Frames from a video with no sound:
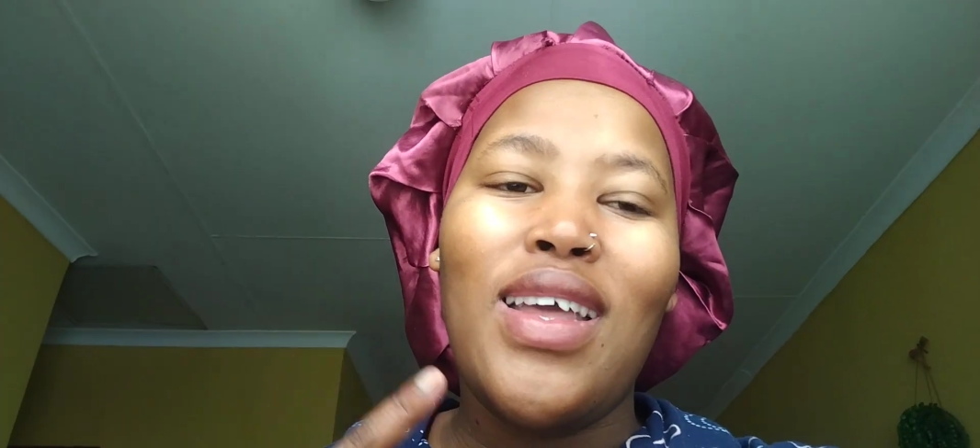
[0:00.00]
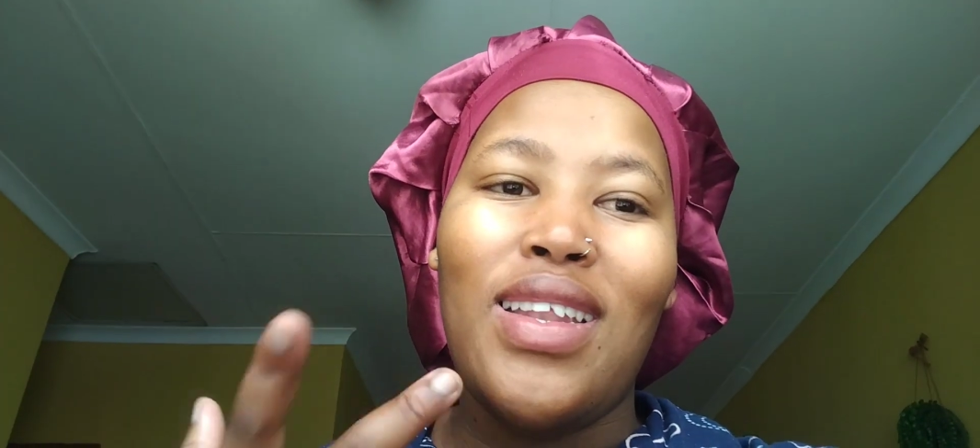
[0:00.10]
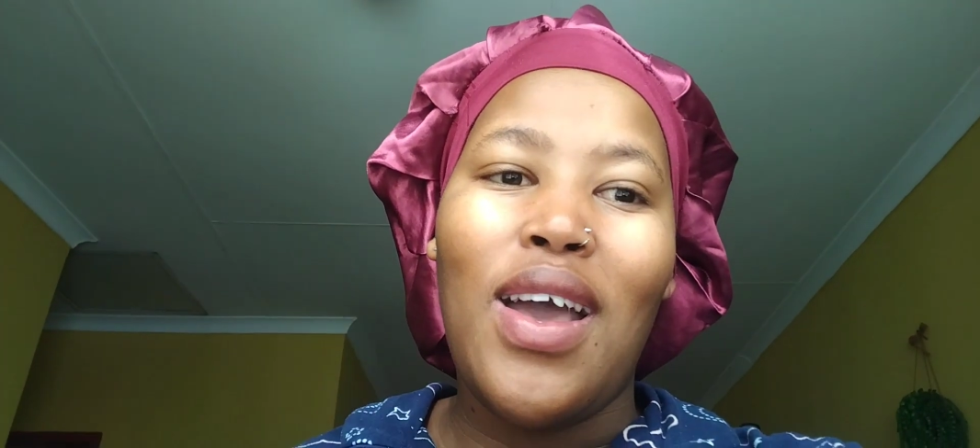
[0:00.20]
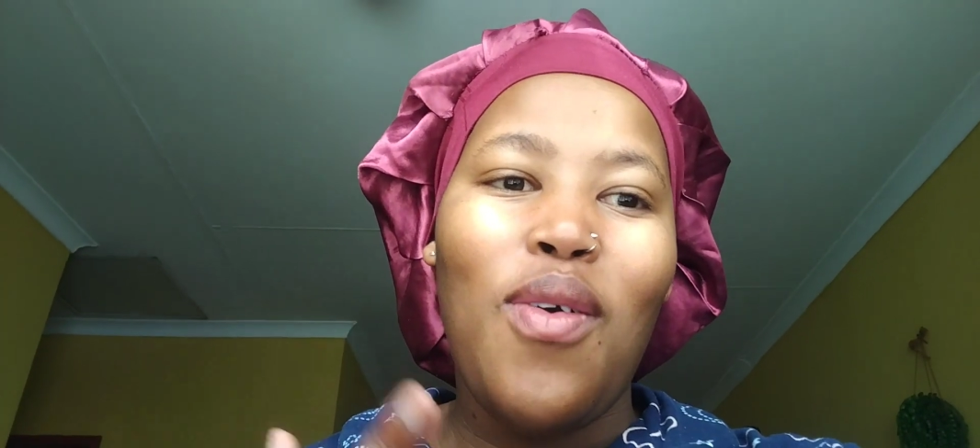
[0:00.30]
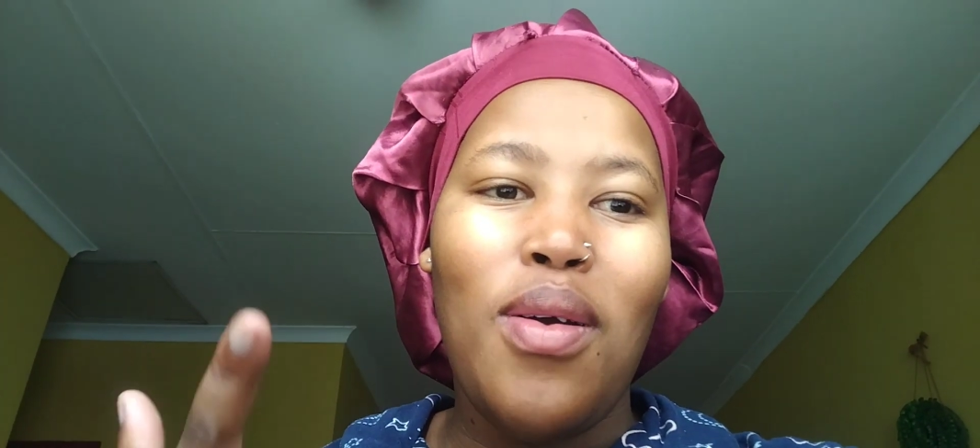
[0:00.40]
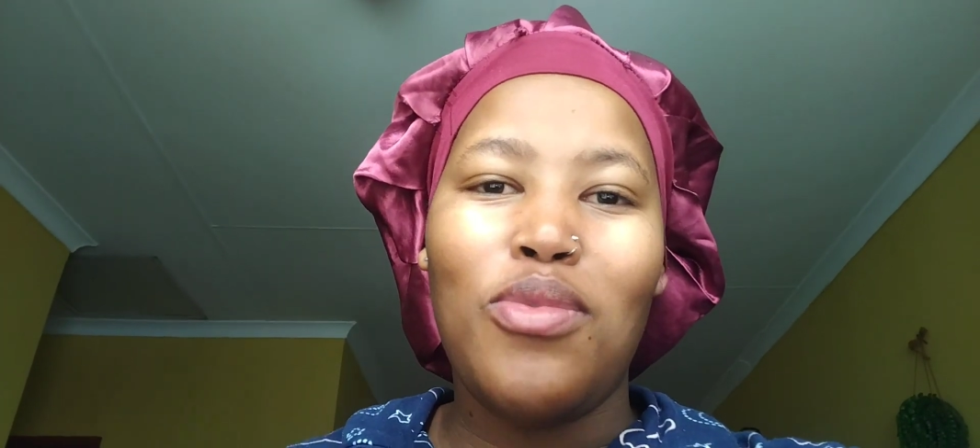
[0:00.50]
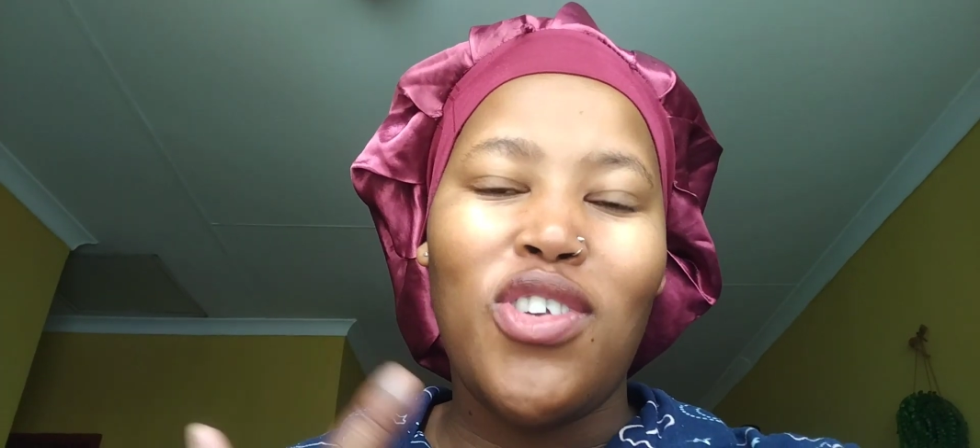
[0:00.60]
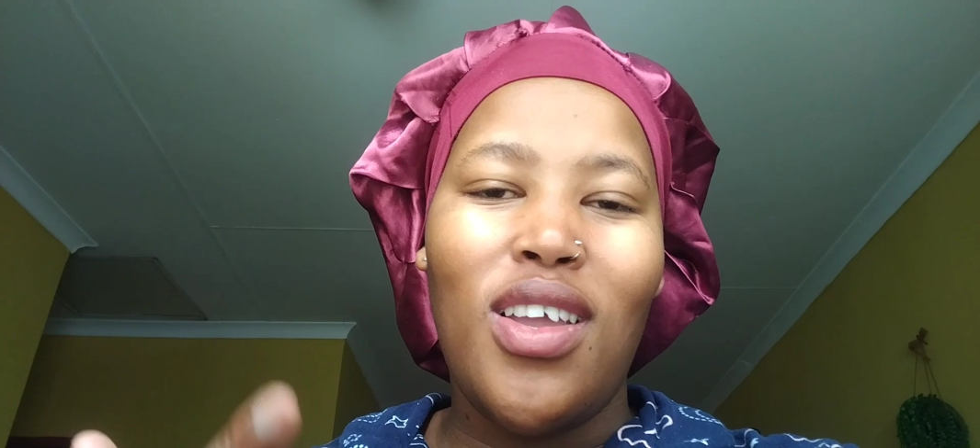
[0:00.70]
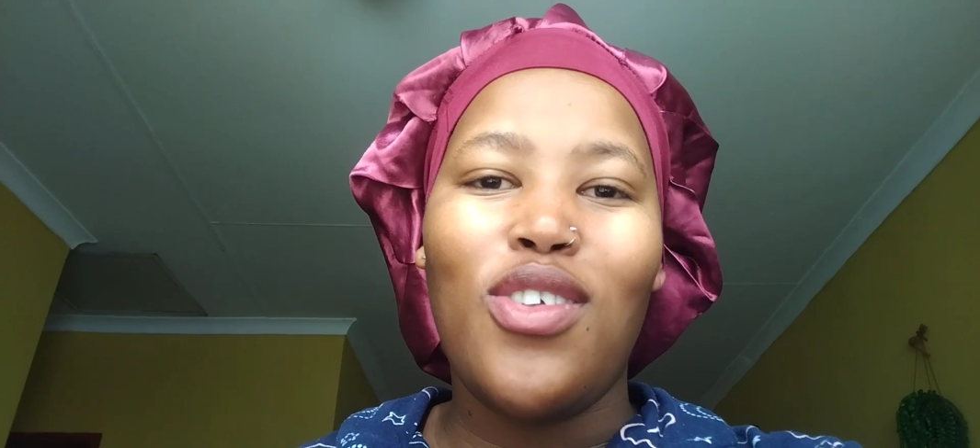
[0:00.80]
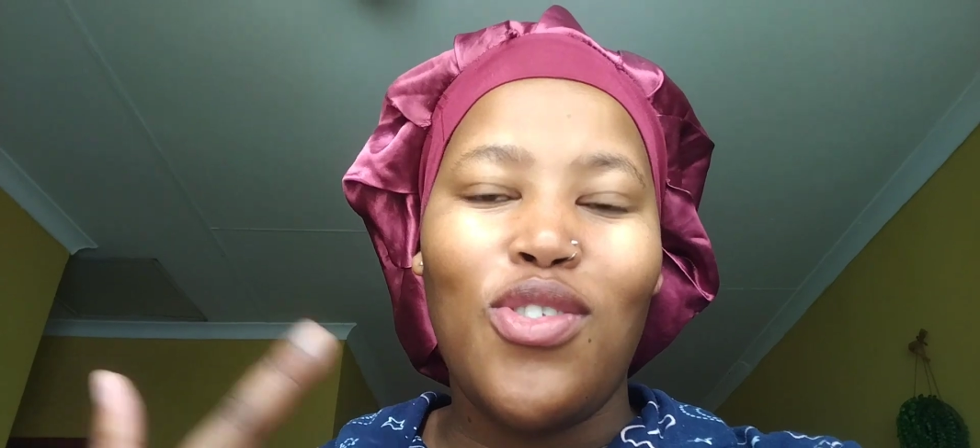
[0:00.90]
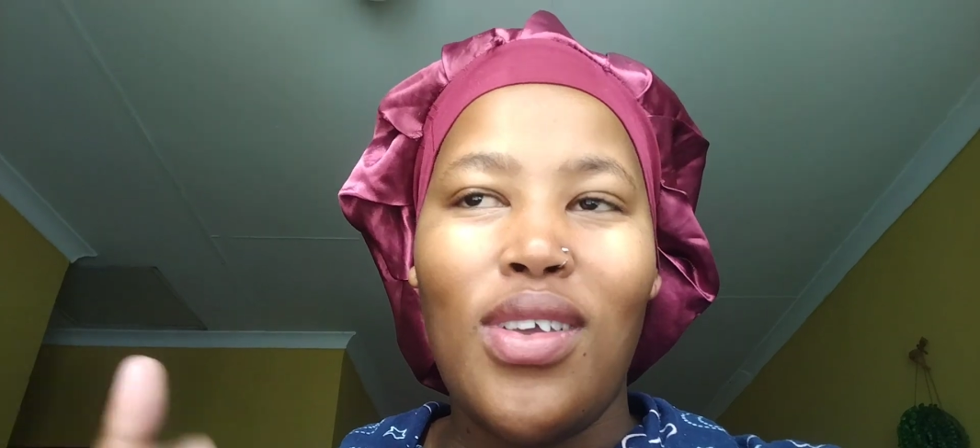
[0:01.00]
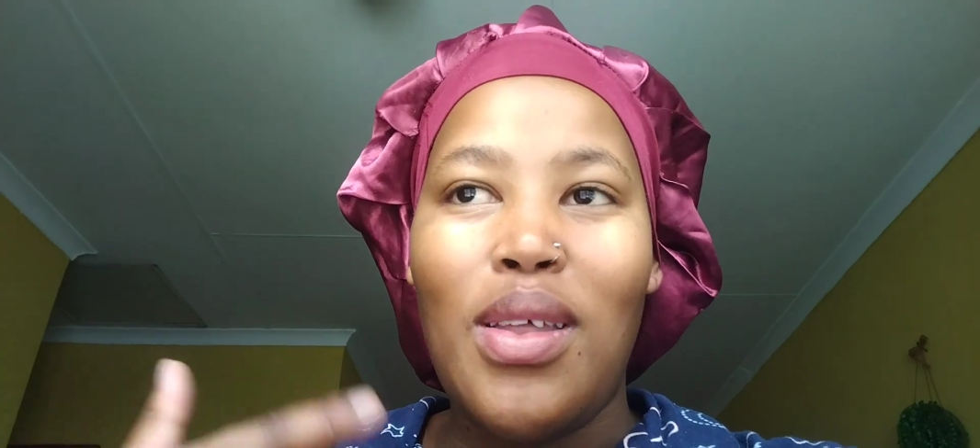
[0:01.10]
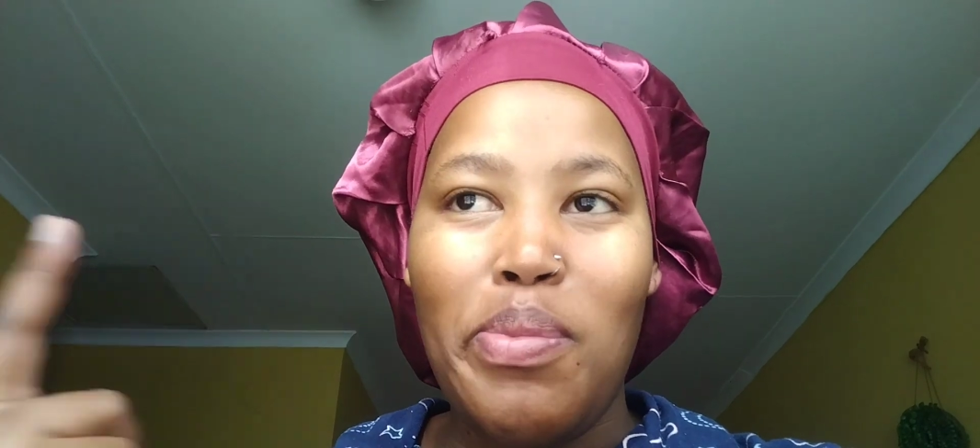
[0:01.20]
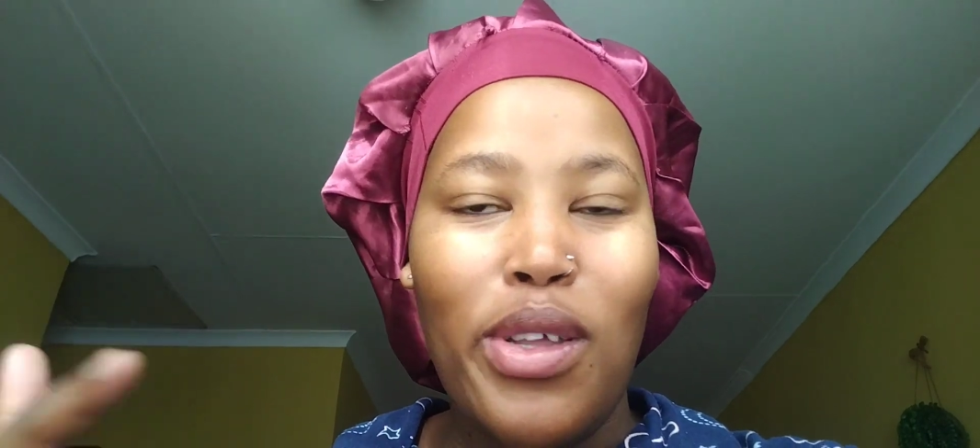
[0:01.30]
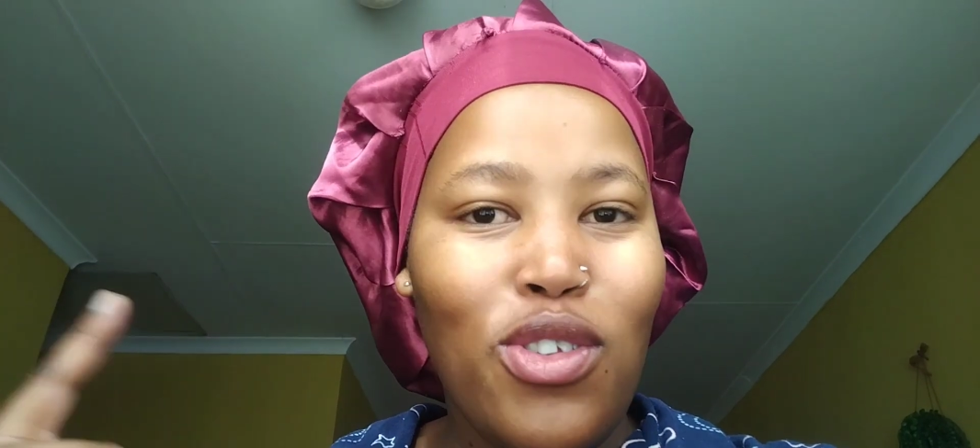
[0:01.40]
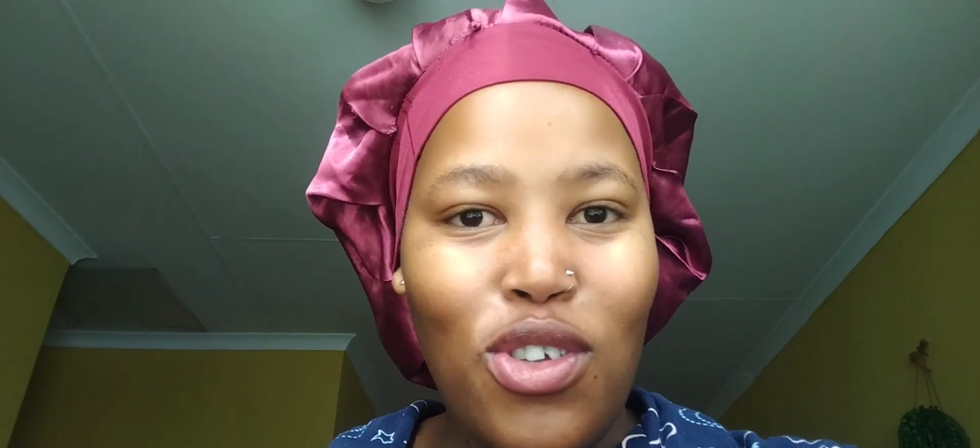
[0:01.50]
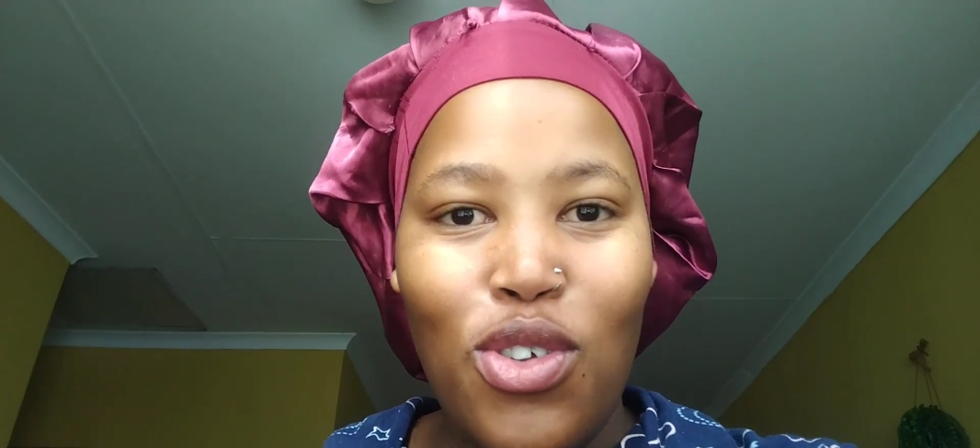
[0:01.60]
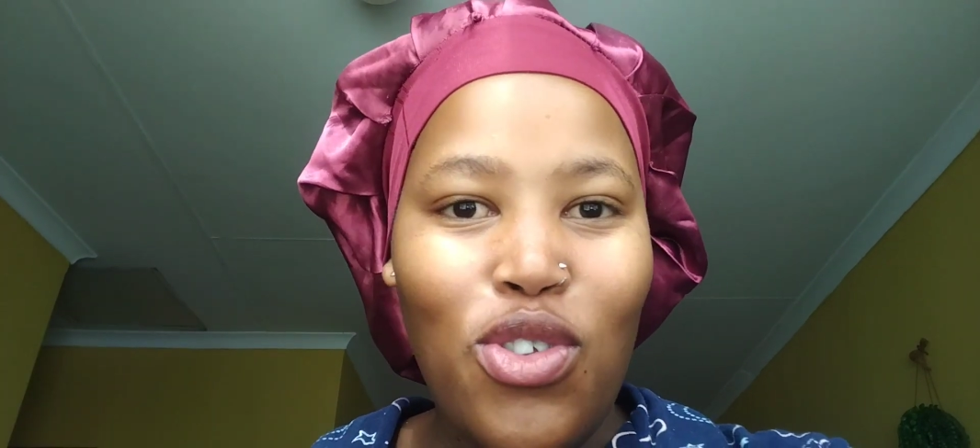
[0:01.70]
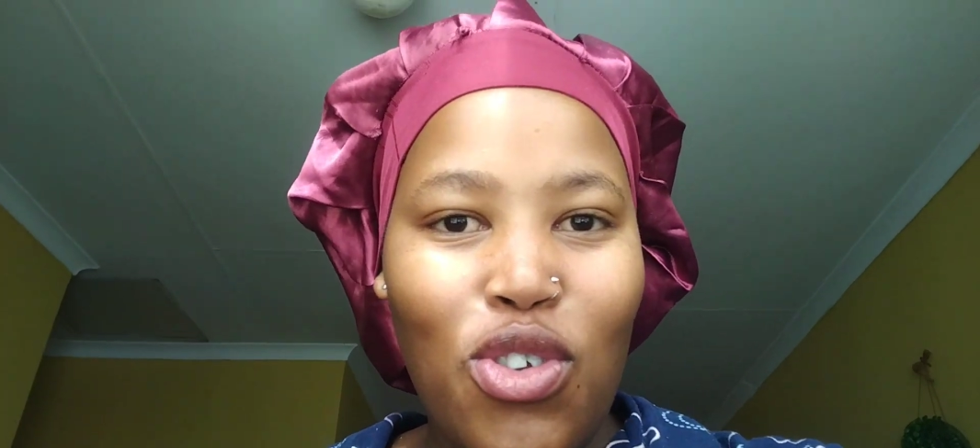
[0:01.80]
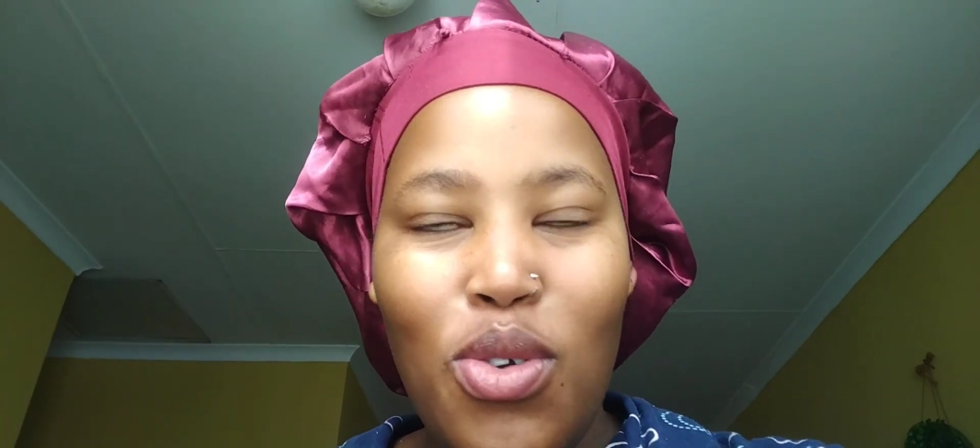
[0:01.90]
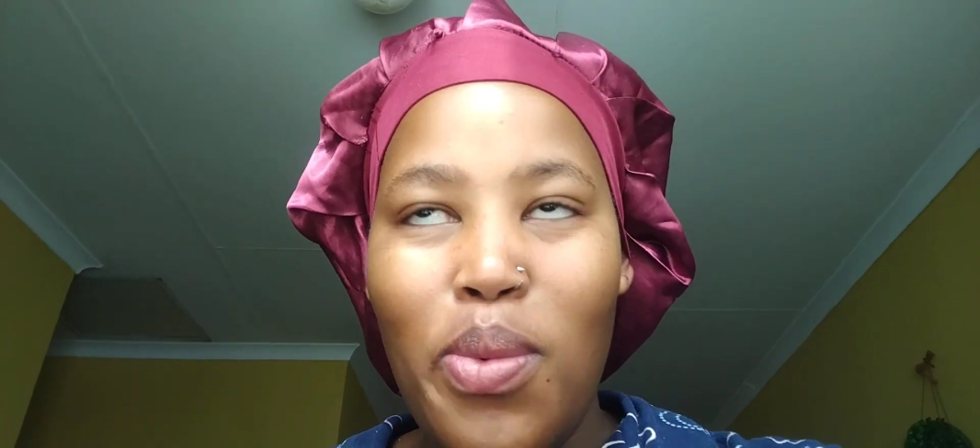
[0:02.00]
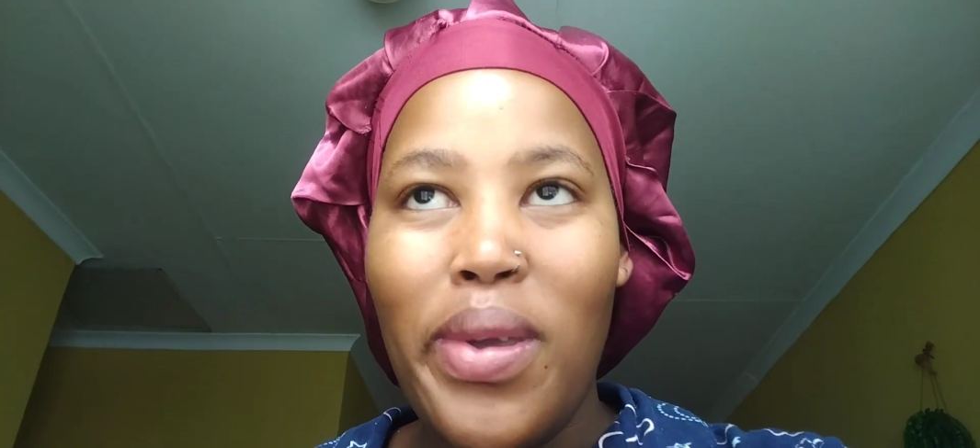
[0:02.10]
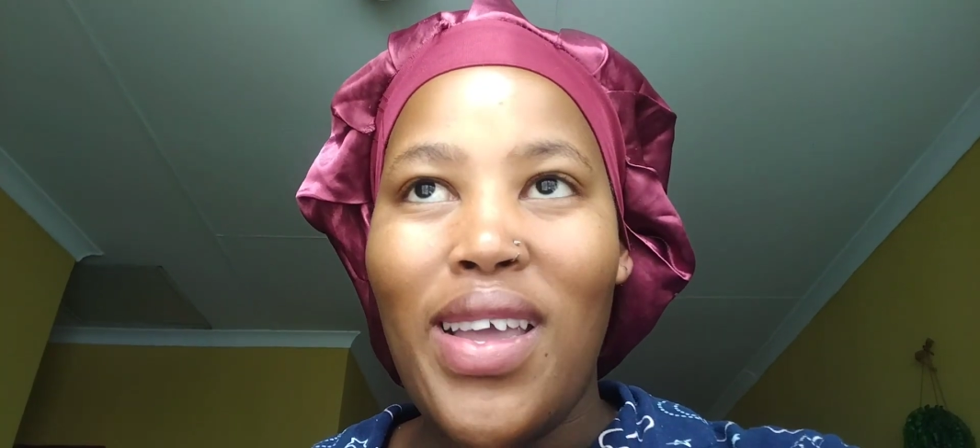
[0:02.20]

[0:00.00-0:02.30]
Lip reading: now I'm trying to get back to YouTube